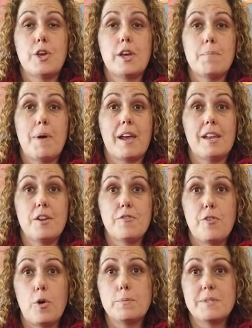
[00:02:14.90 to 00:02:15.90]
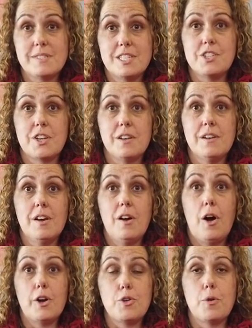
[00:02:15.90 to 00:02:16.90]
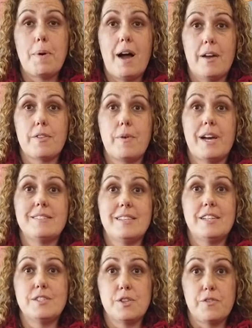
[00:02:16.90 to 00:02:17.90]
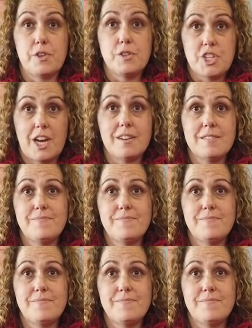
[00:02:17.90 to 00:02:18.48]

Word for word: you can make an informed decision on your pathways into the future.